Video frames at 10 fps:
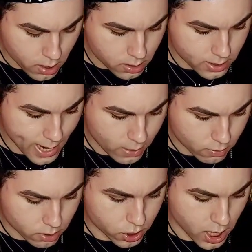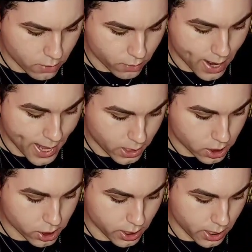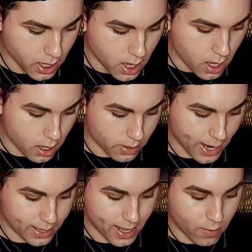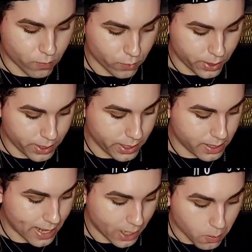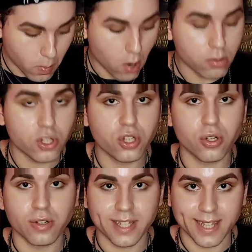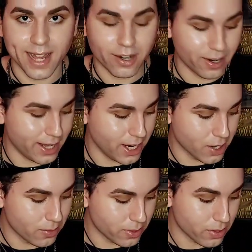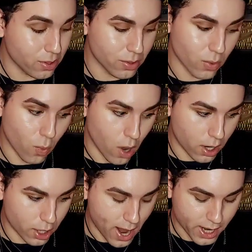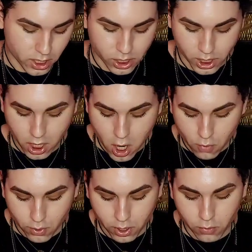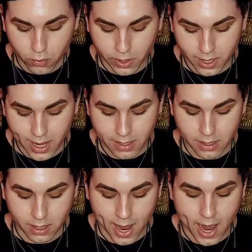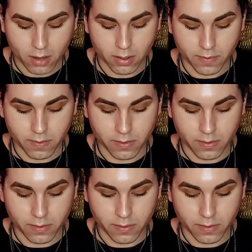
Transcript: sacral chakra energy, okay, that emotional center here with, the water energy, really realizing how to